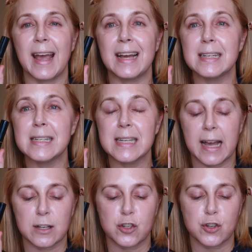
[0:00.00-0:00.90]
and
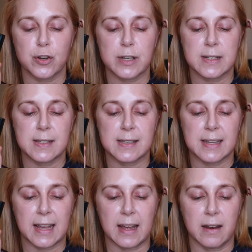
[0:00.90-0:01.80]
textured
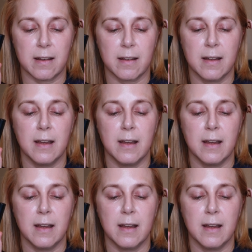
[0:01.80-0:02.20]
skin.